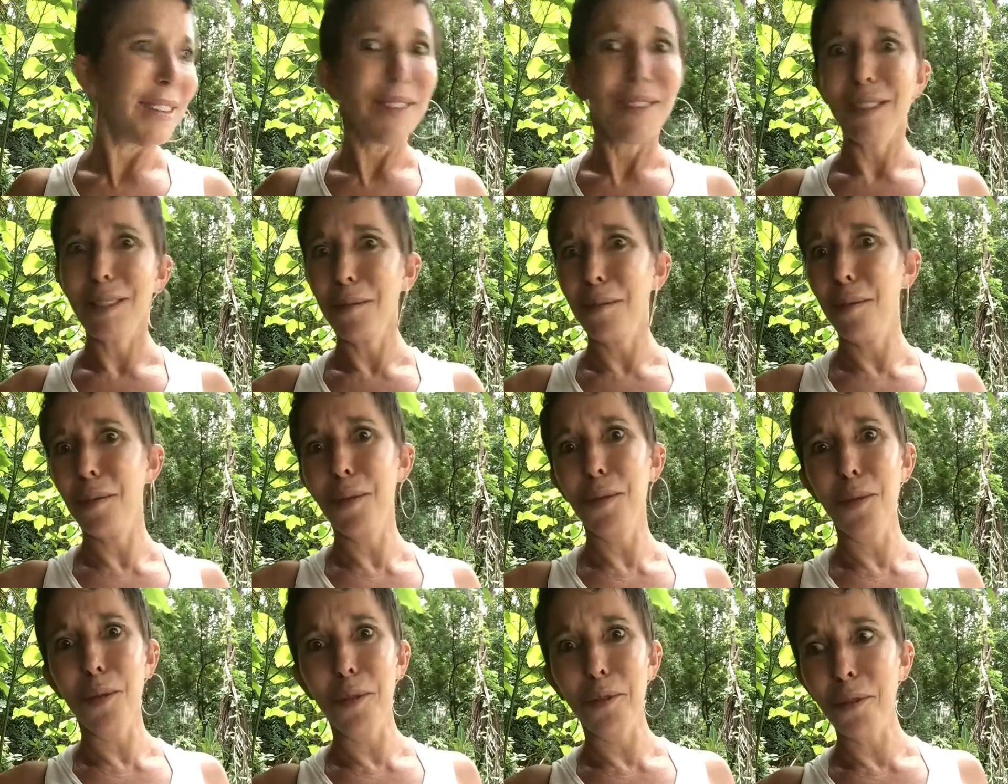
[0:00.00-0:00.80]

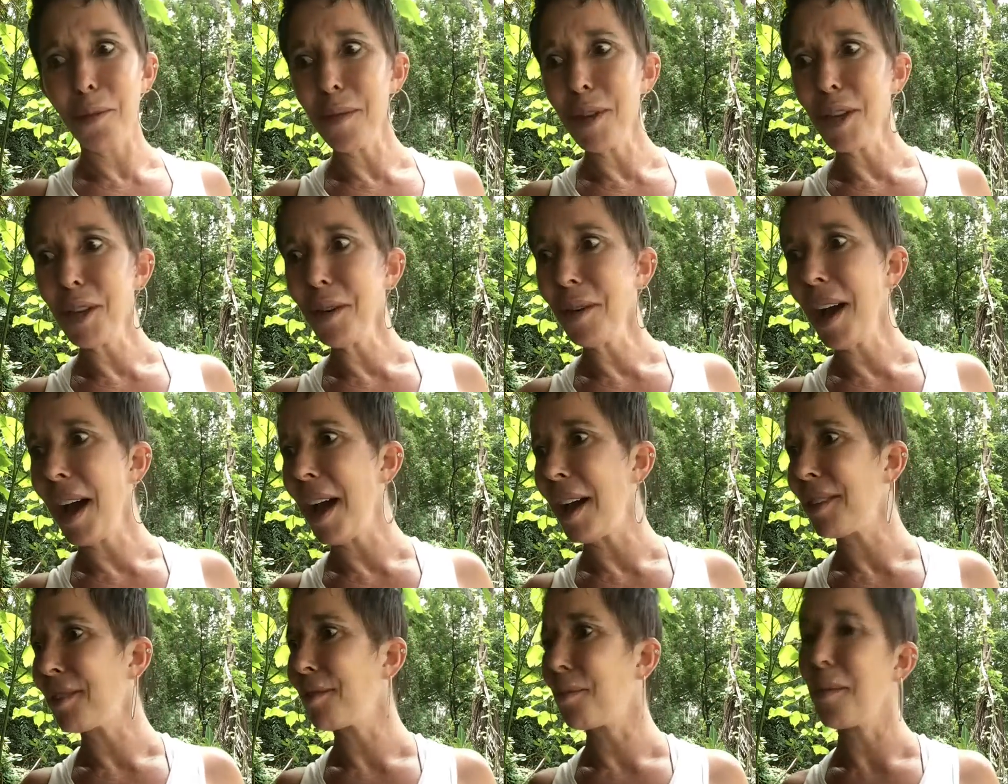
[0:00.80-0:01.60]
Some were from the
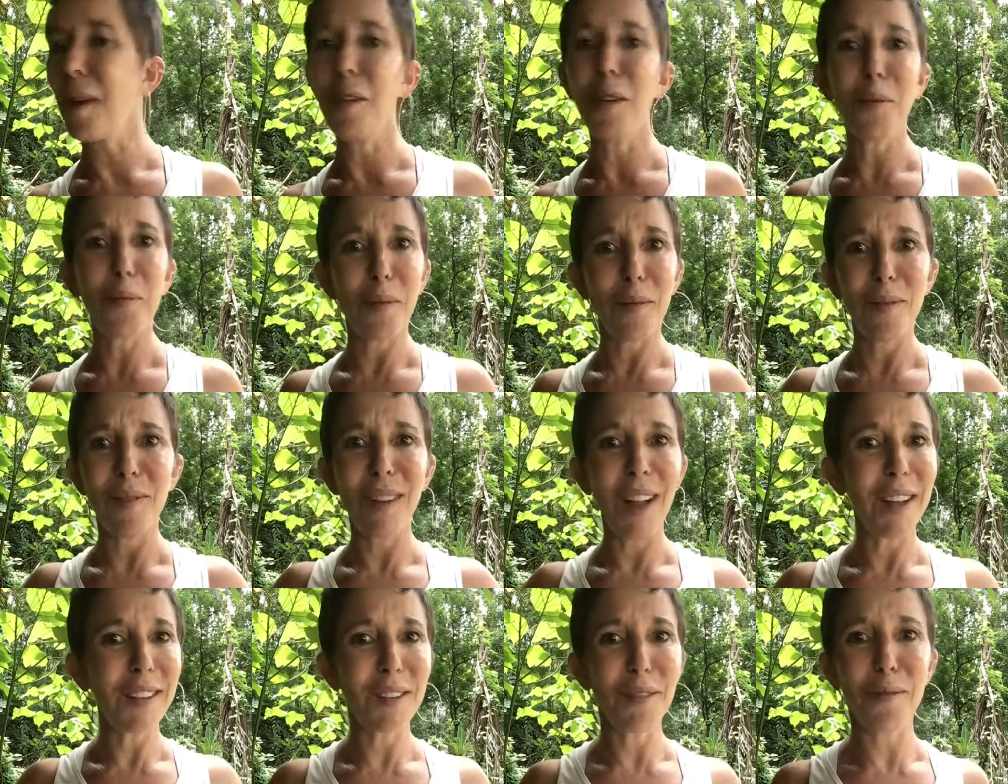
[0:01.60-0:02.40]
U.S., from
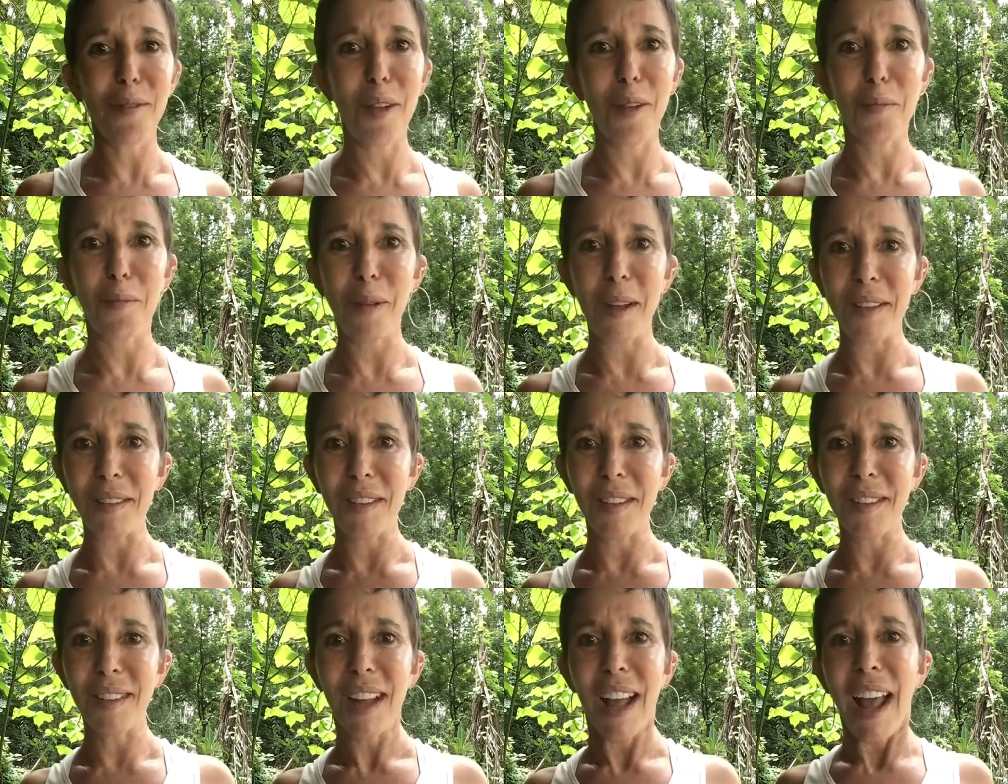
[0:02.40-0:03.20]
lots of other
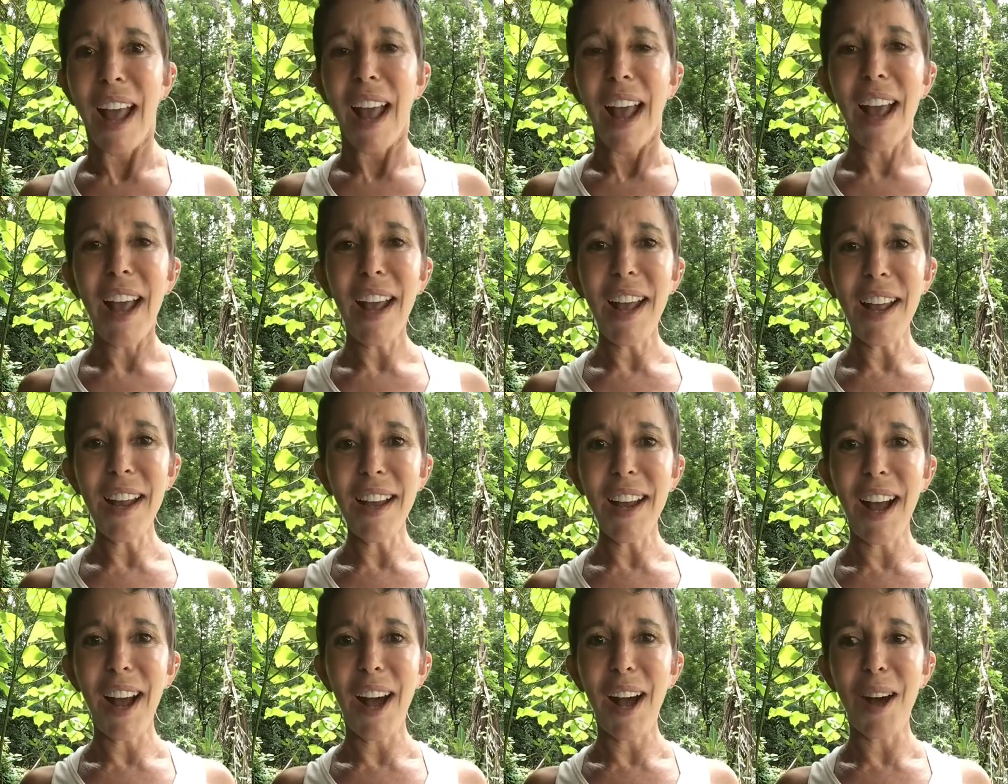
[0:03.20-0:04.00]
places.
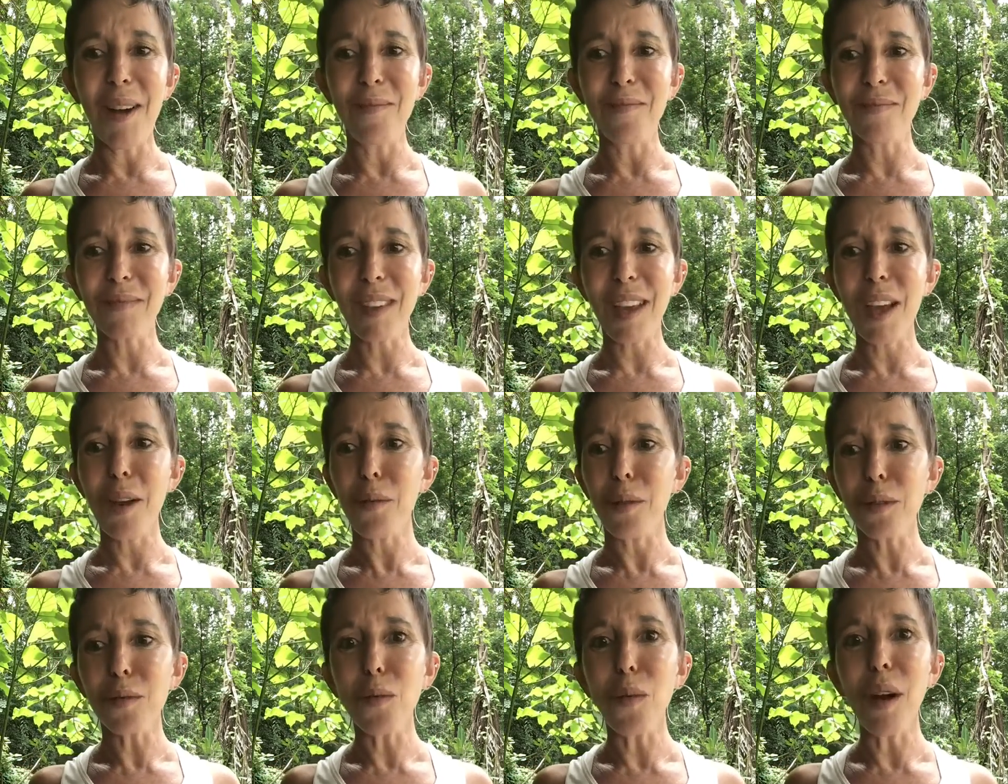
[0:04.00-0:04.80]
And
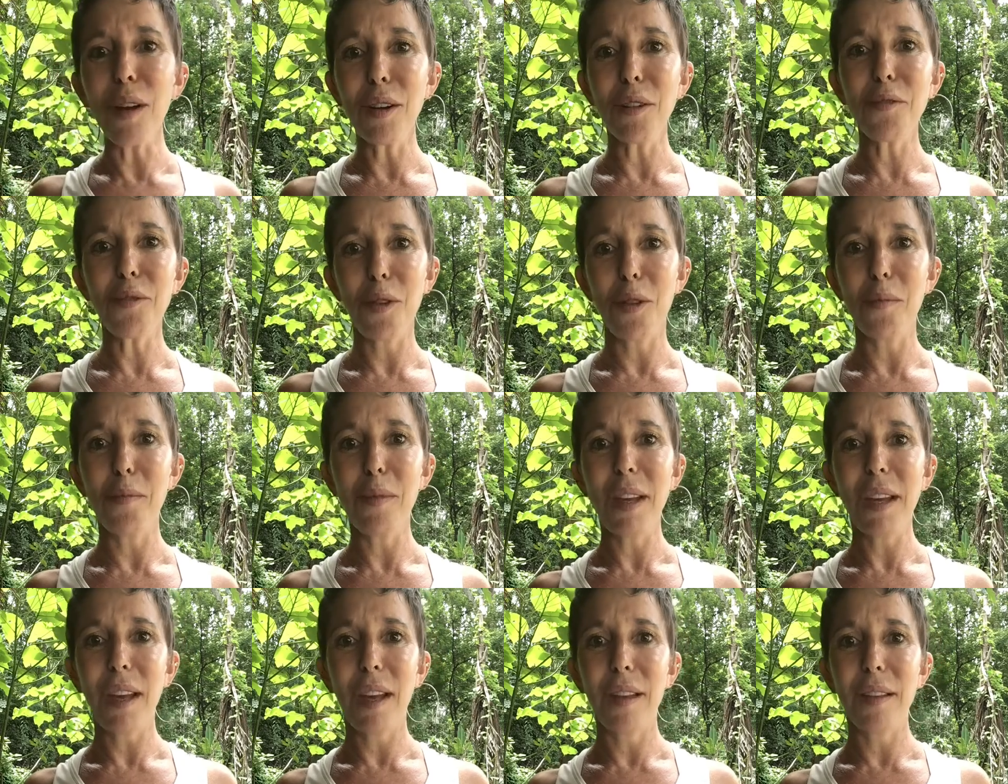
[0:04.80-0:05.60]
it was wonderful
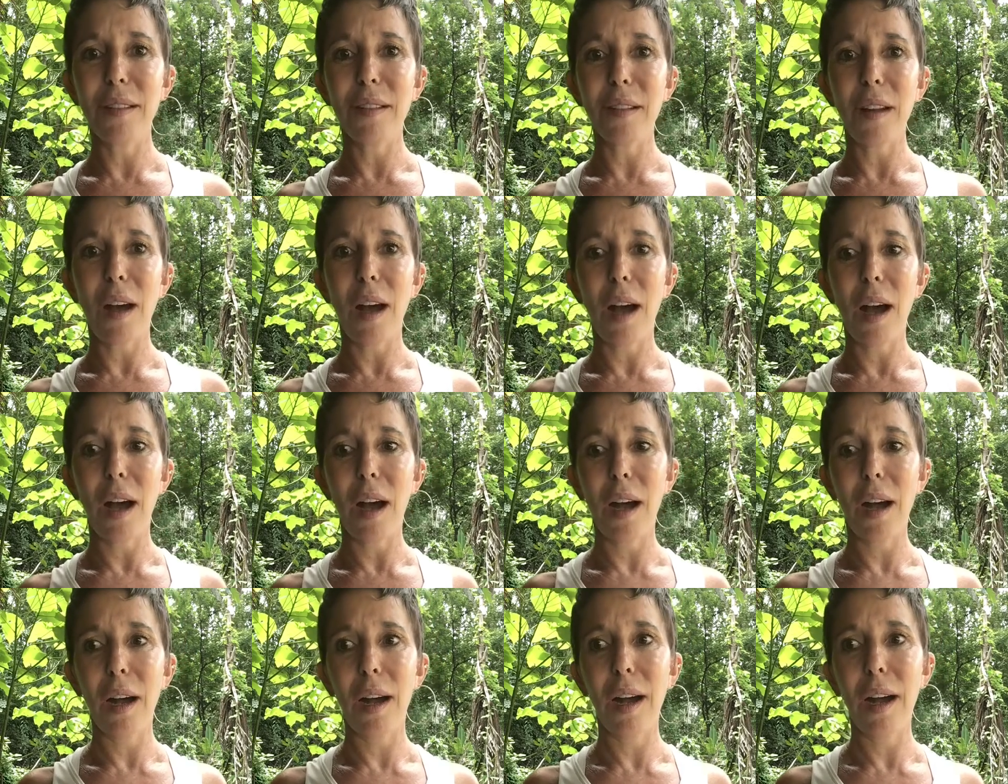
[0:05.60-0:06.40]
because
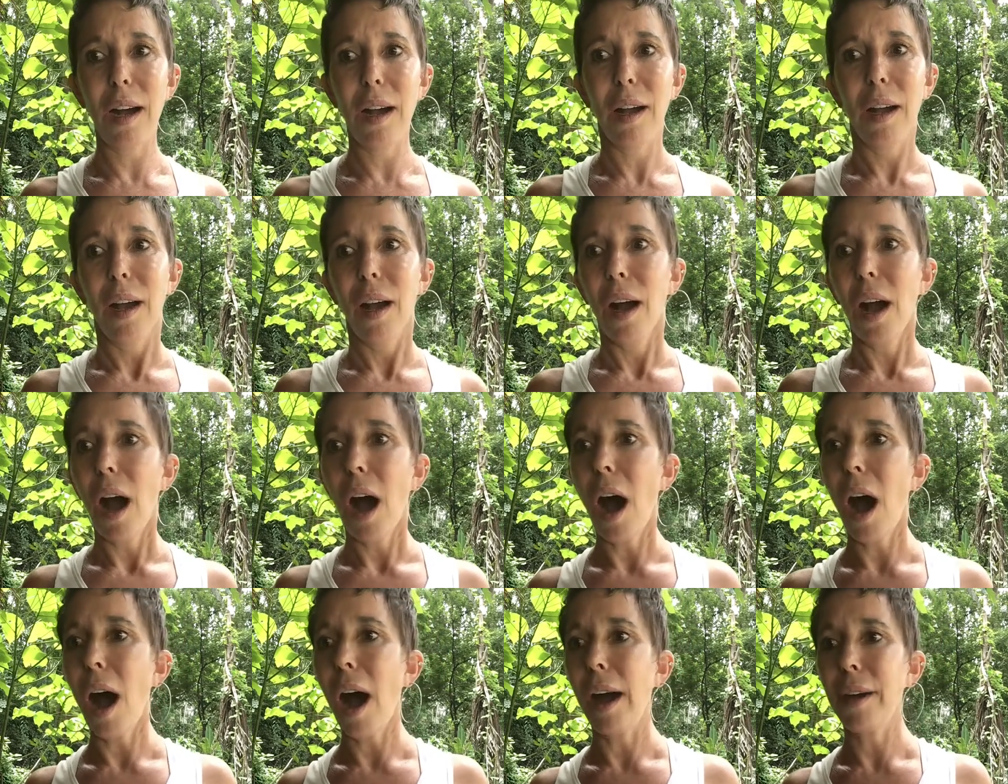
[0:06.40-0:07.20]
I
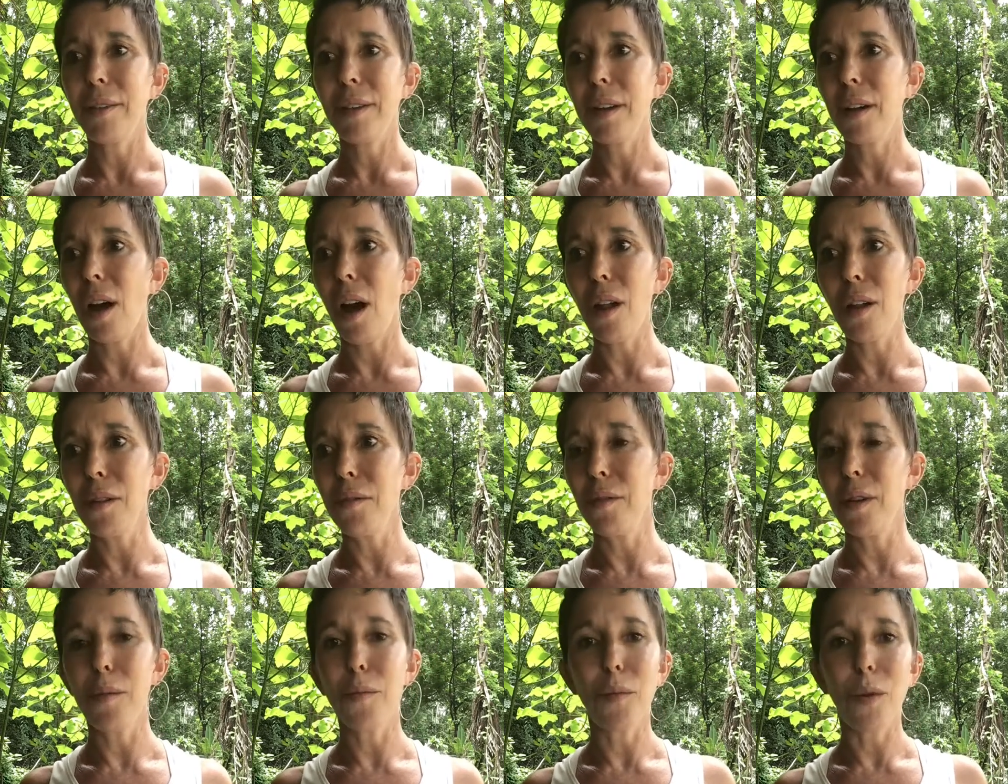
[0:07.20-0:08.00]
think all
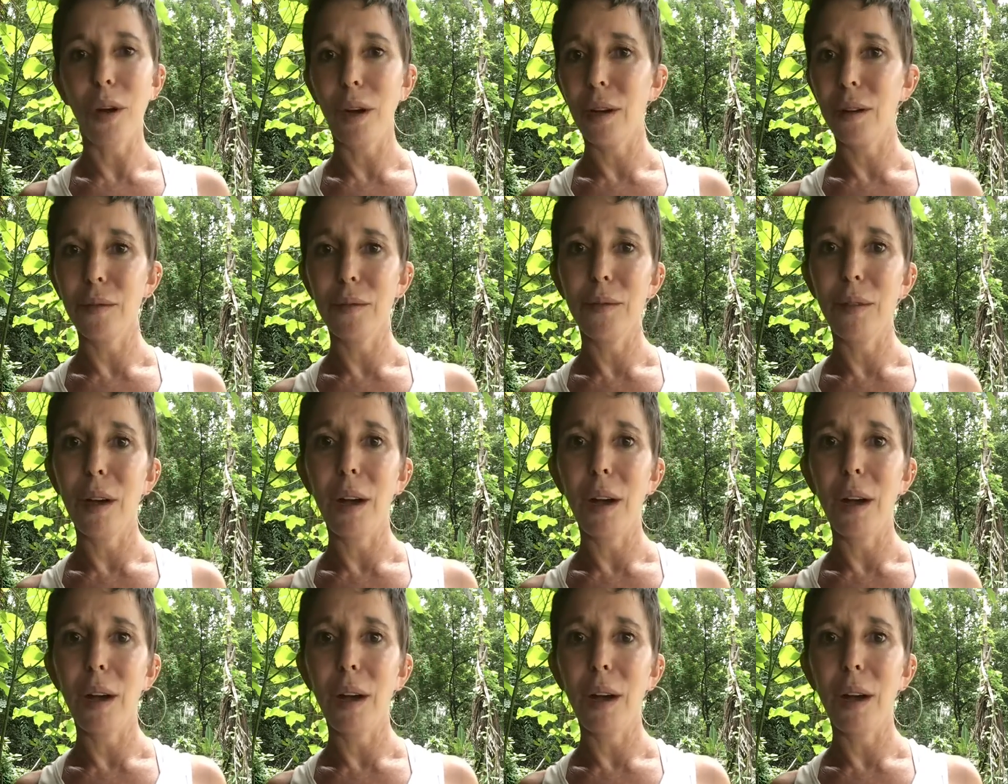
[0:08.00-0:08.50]
of them were,